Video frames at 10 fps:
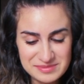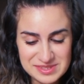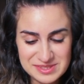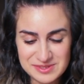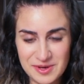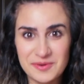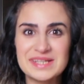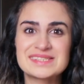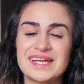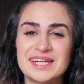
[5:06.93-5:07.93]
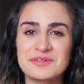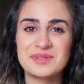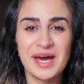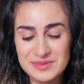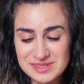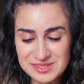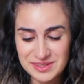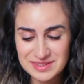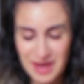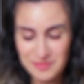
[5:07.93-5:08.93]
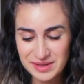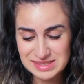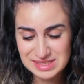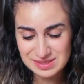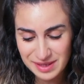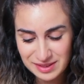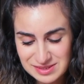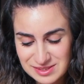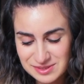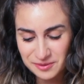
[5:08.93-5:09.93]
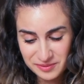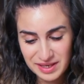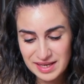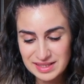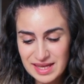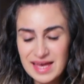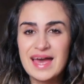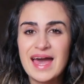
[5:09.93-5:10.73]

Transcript: I'm so excited with how this turned out. It smells so good